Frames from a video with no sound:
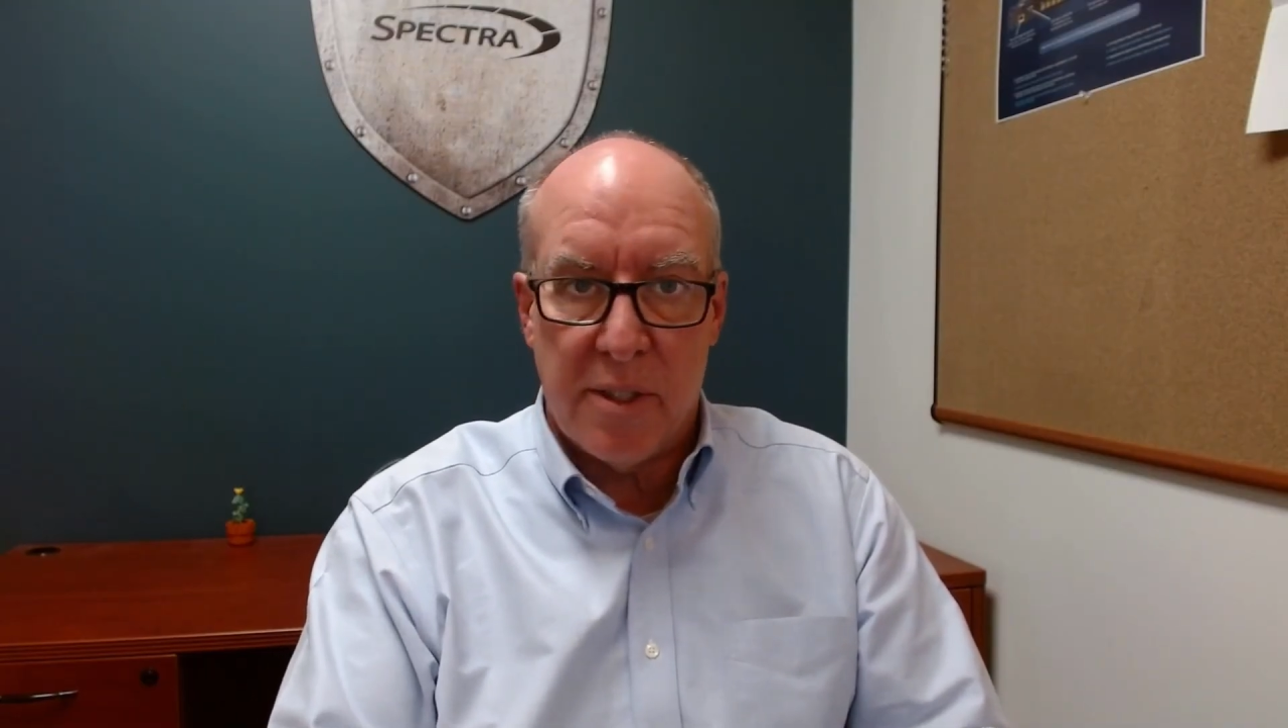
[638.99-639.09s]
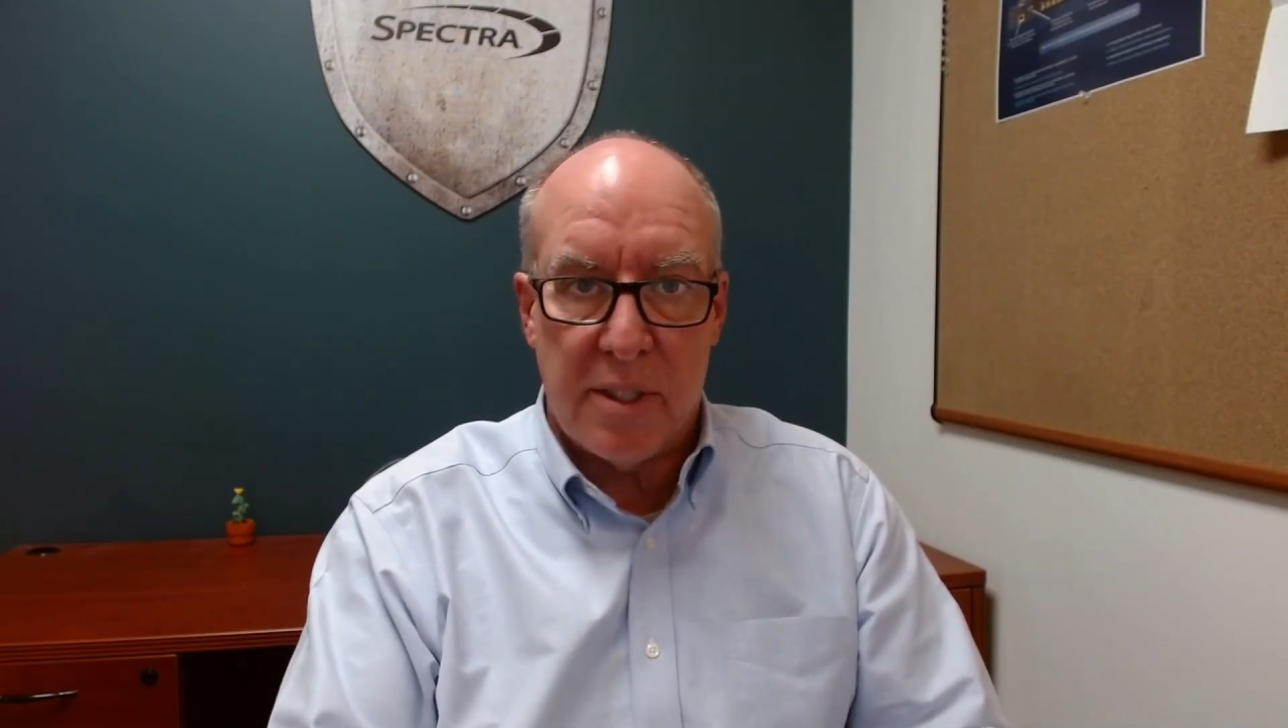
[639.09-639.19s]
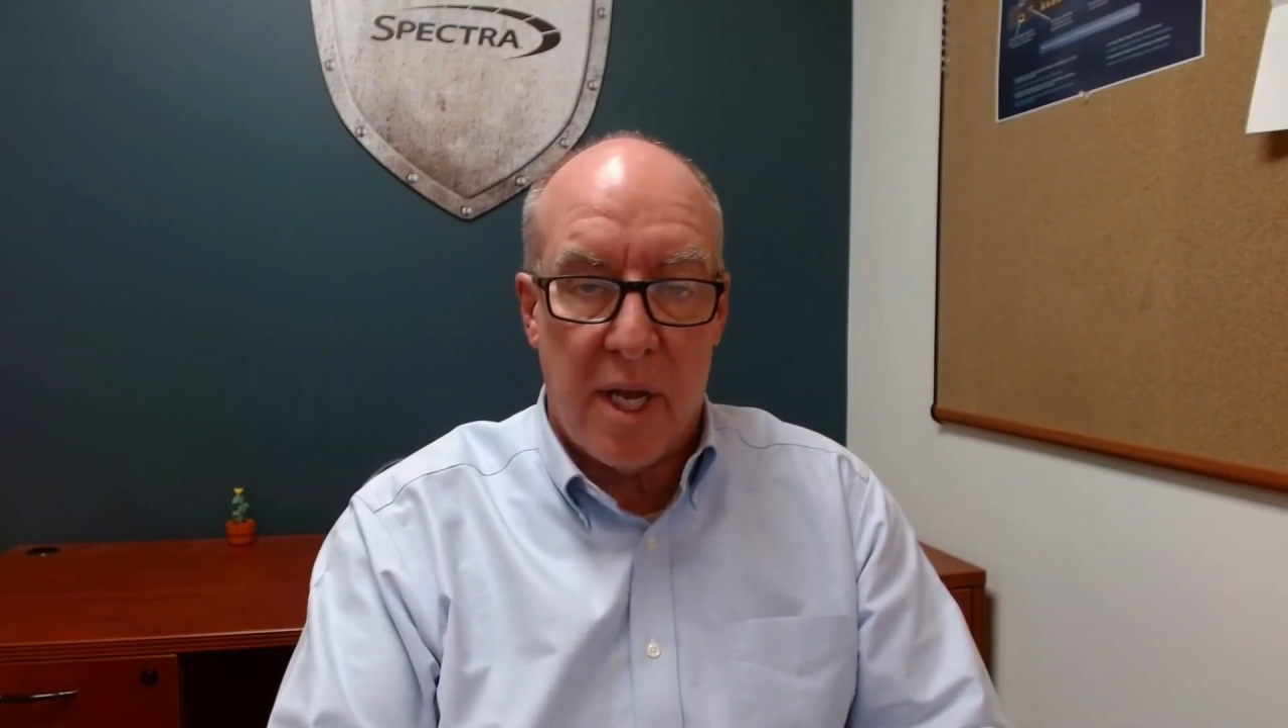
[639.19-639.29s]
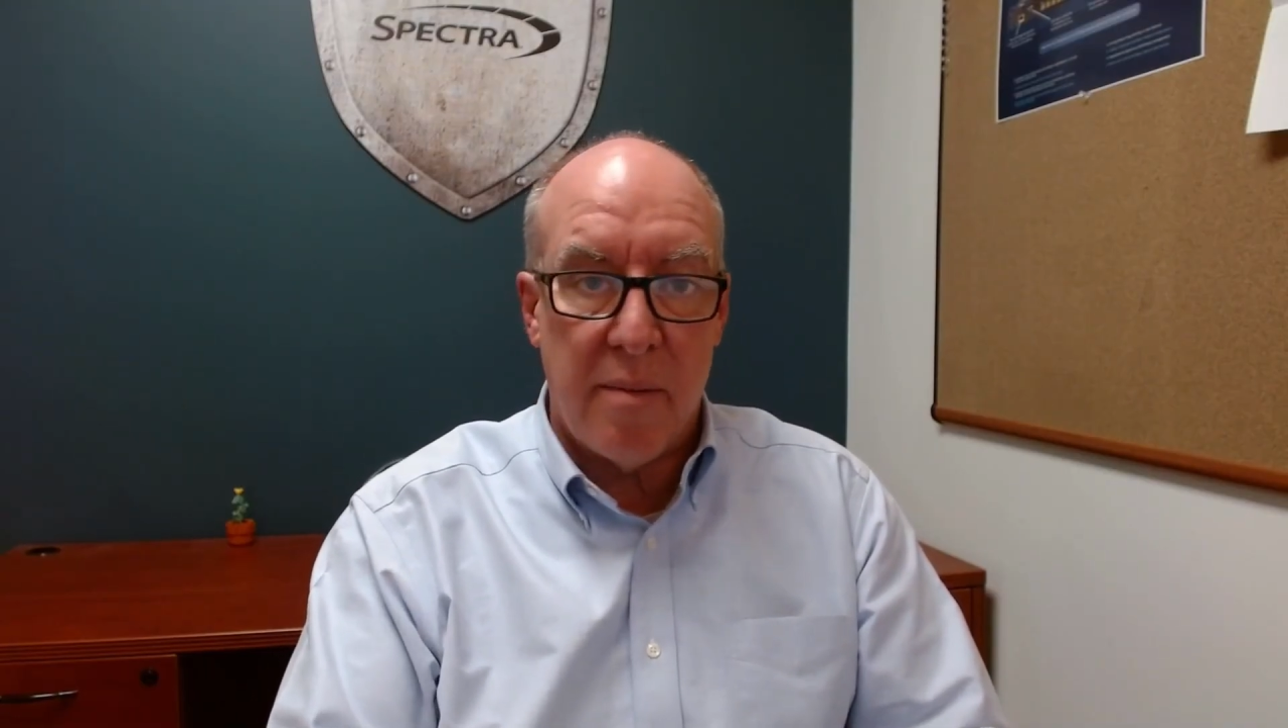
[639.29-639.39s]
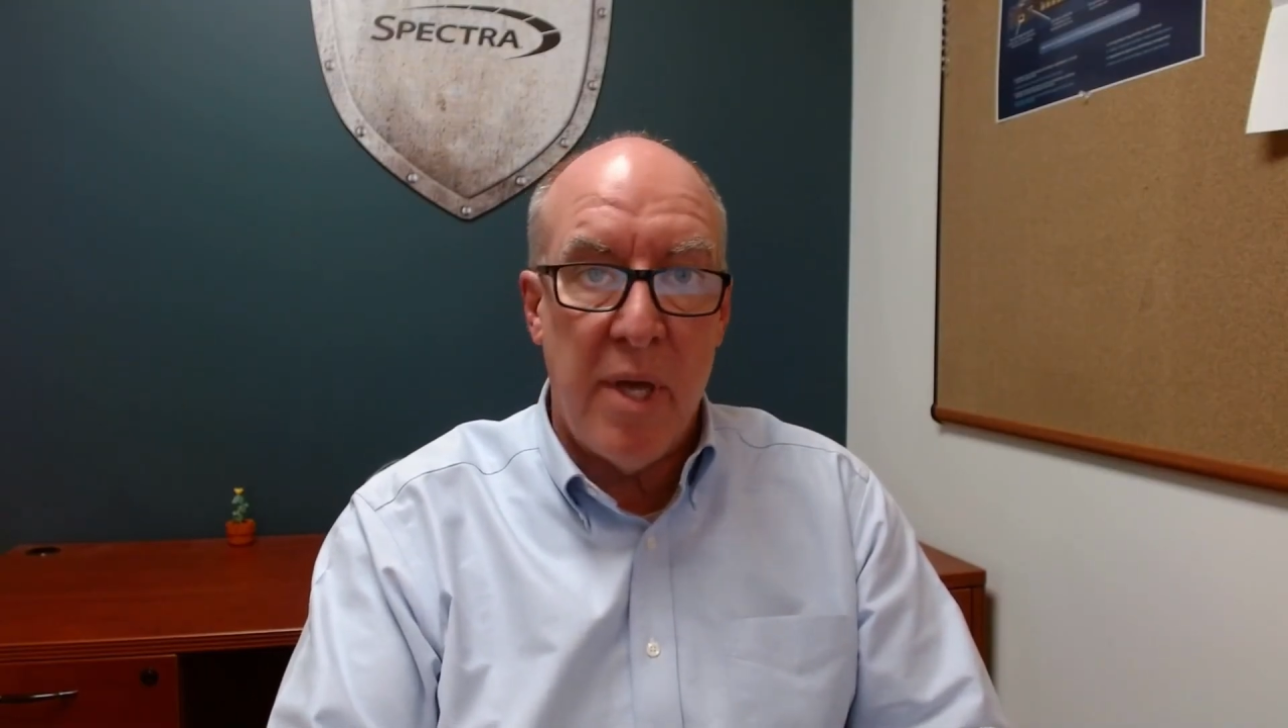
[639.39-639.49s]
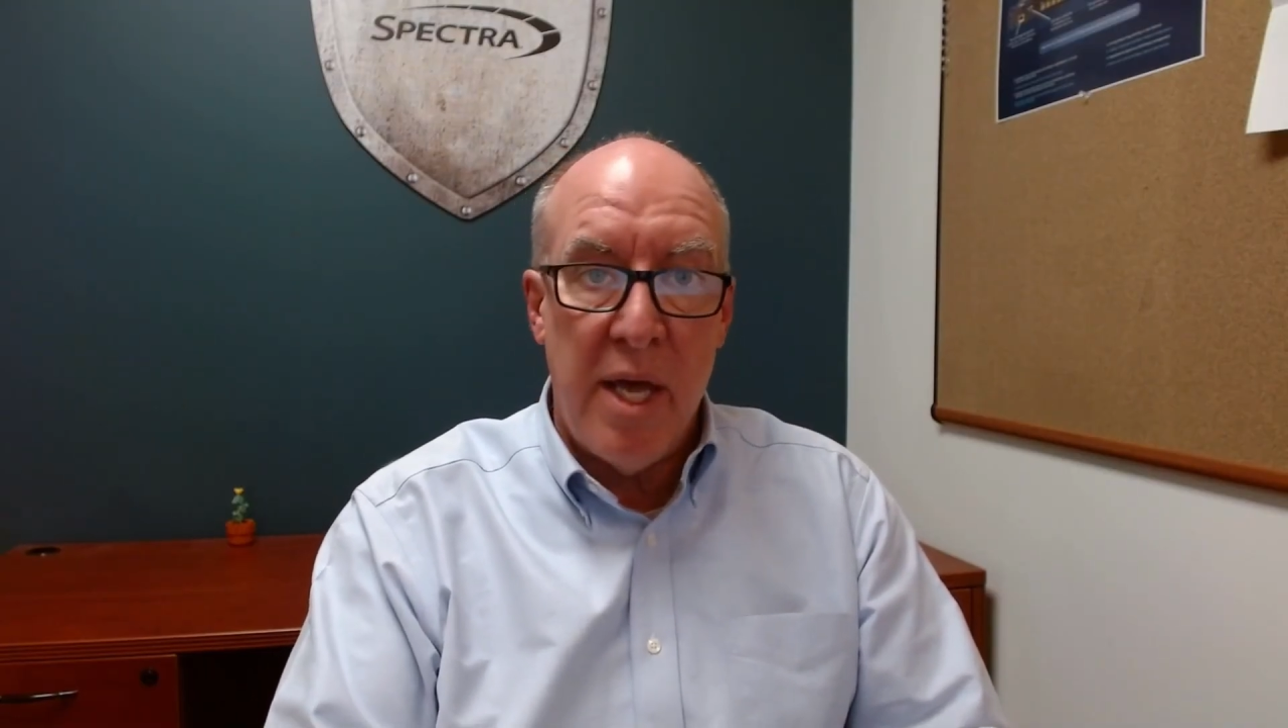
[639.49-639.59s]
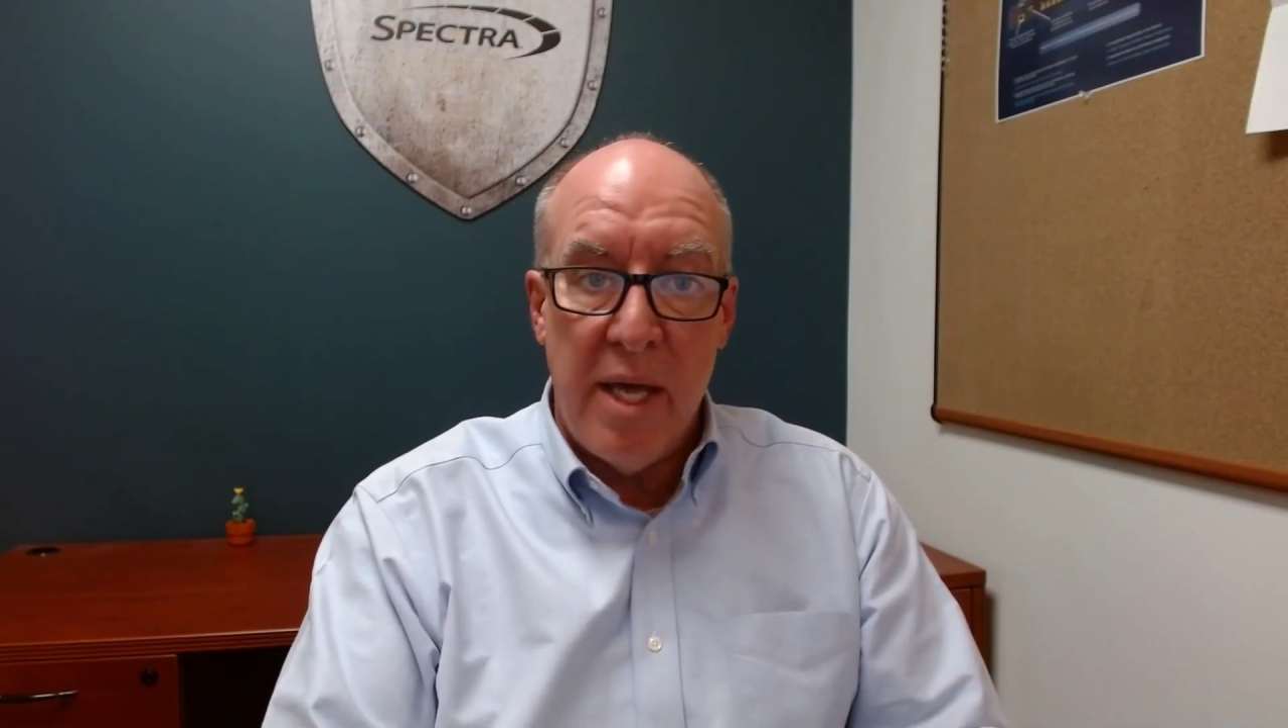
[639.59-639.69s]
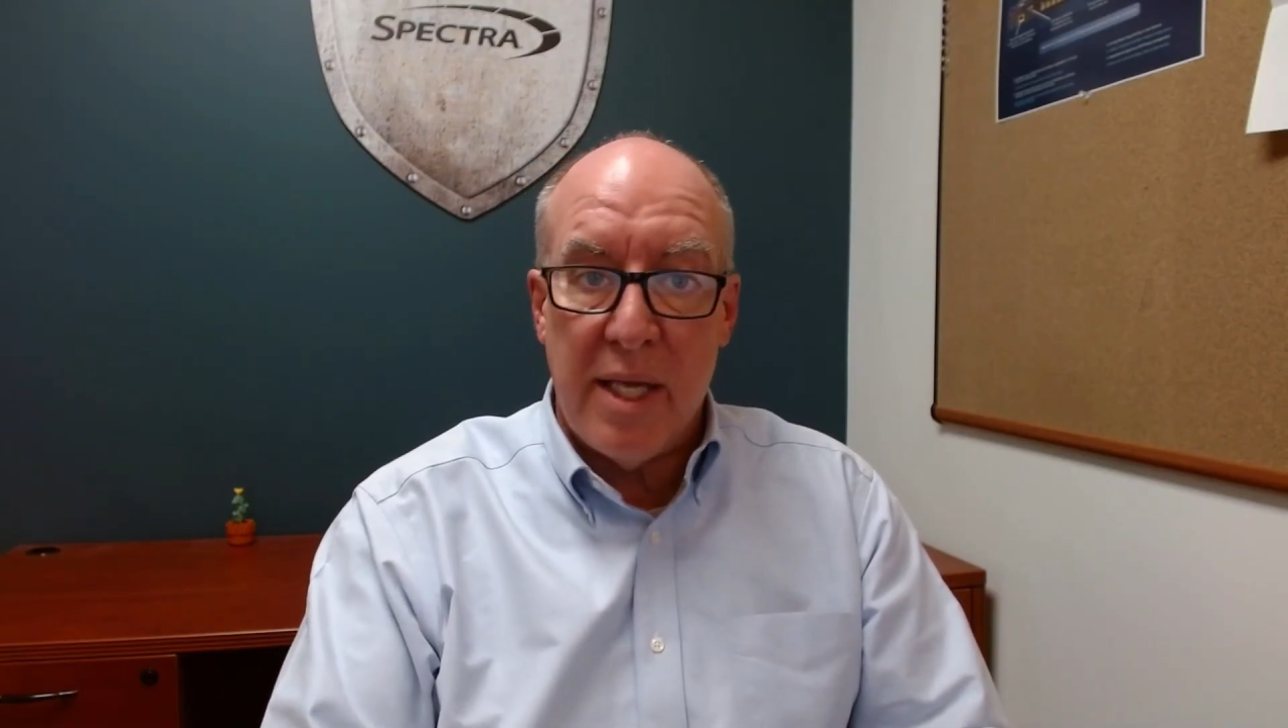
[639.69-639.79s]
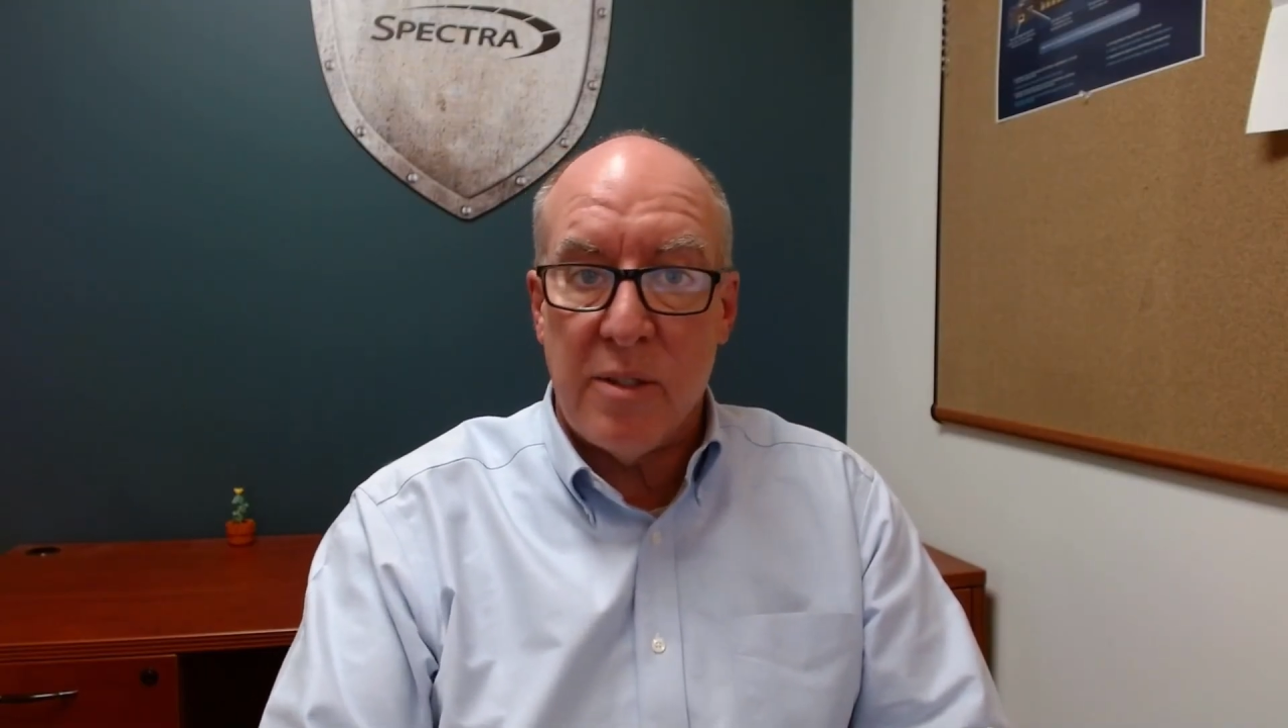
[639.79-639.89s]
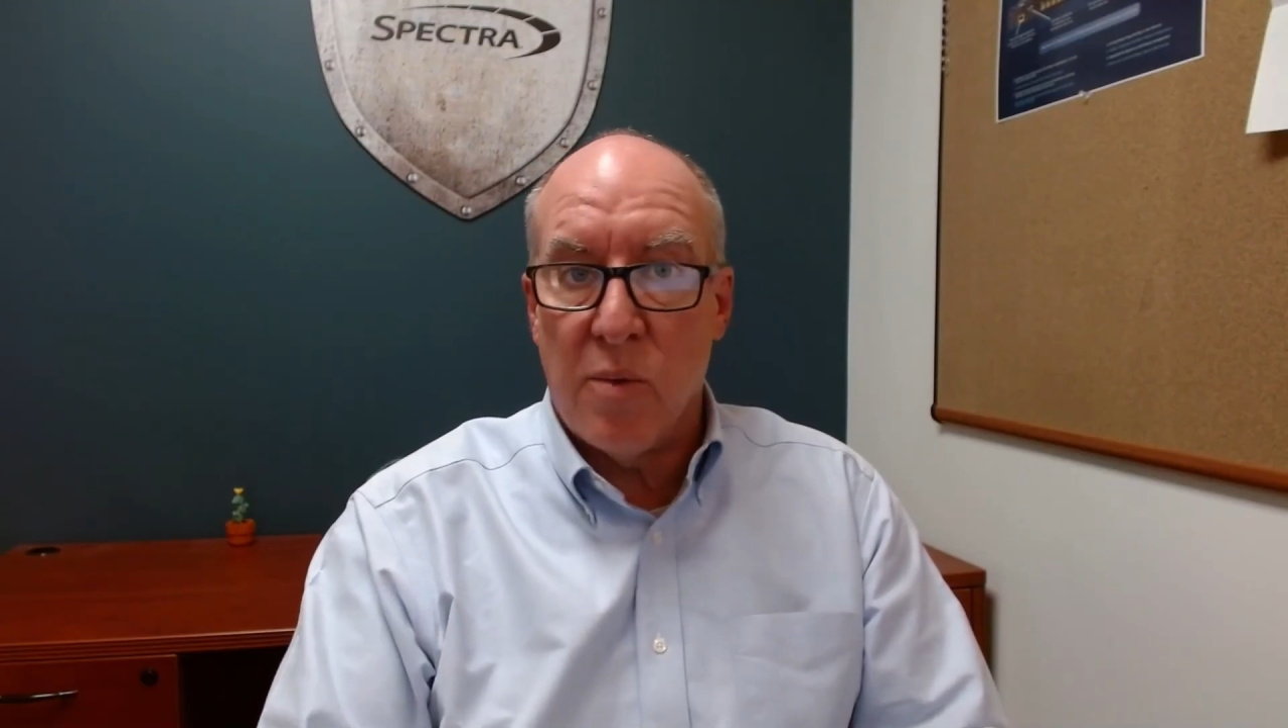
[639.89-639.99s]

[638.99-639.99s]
the time. That's when